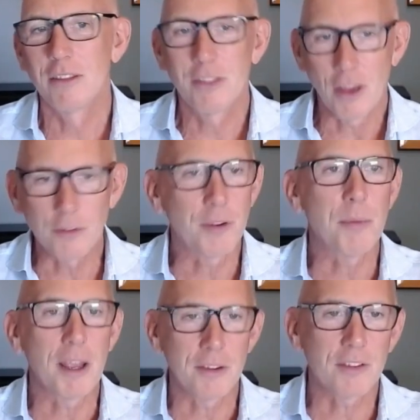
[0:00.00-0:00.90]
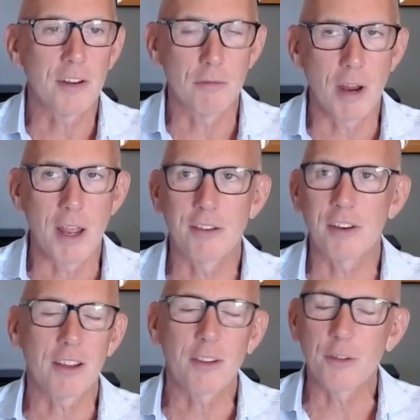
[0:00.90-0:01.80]
those debates still rage,
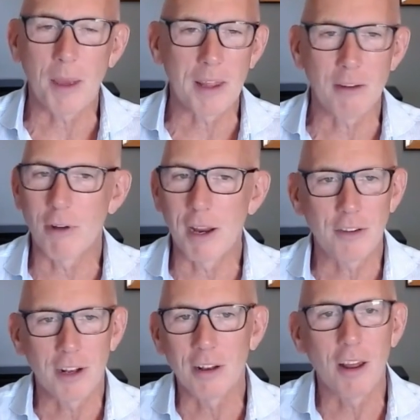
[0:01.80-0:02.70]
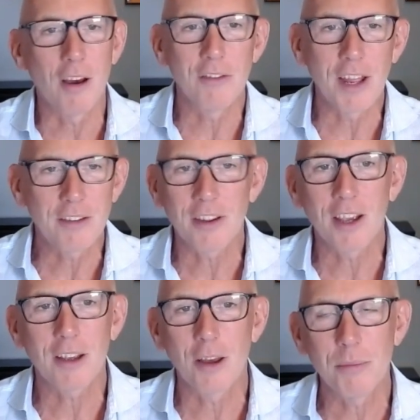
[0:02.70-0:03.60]
and I suspect they're raging a lot of
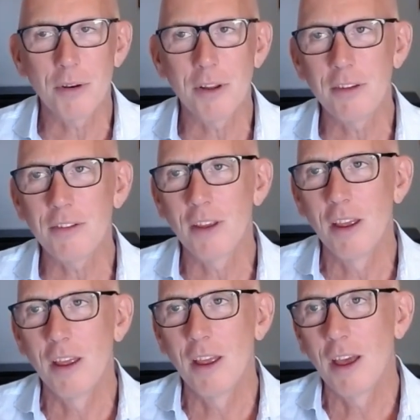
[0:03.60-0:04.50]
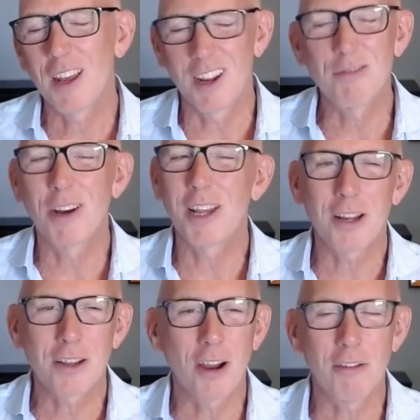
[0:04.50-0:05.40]
edtech companies. And I'd really
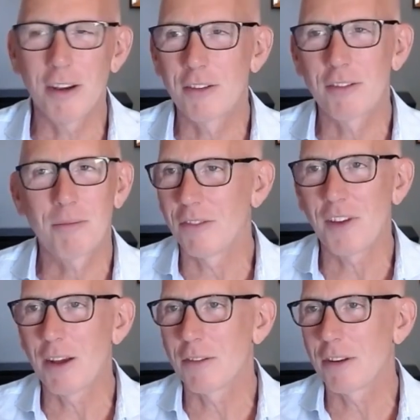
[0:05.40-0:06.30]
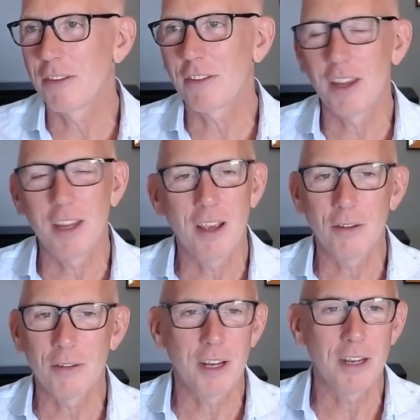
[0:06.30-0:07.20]
encourage founders,
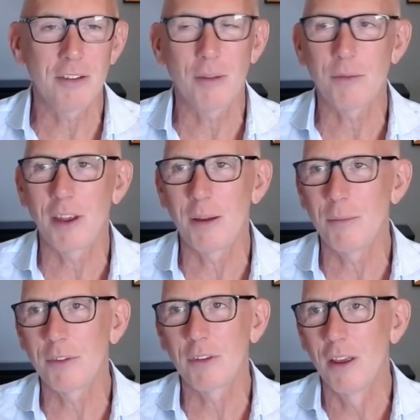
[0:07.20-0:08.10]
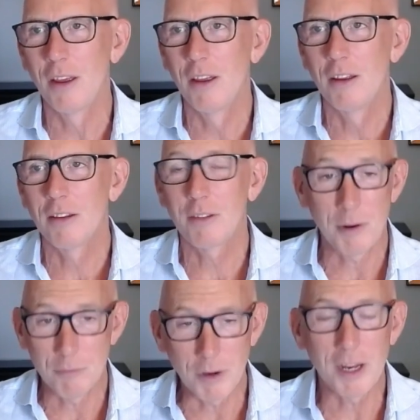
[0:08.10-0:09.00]
CEOs, leadership teams to be
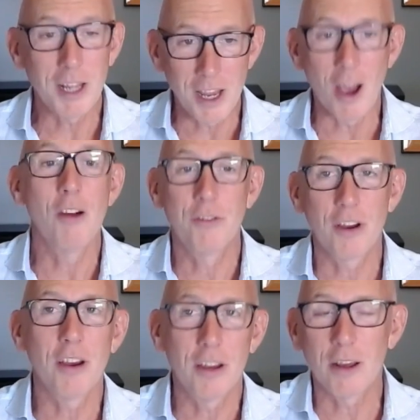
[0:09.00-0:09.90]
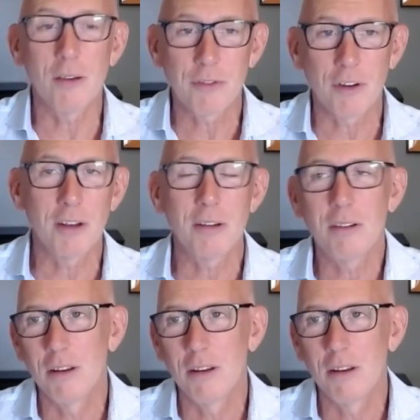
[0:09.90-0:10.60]
really overt and upfront,